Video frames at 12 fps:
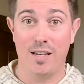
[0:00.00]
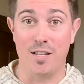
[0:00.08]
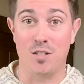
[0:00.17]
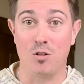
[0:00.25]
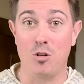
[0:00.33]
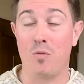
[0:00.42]

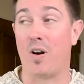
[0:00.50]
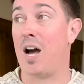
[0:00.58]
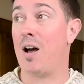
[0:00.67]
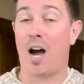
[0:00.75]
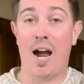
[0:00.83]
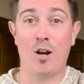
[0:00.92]
And so you have
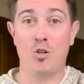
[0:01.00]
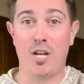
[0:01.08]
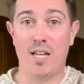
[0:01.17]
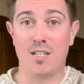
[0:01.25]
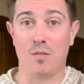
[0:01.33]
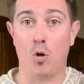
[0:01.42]
a higher
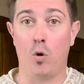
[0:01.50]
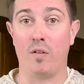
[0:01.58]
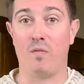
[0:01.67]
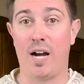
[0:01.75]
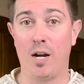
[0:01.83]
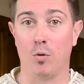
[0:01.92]
chance of
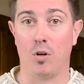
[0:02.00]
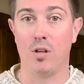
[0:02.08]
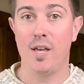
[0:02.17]
going viral.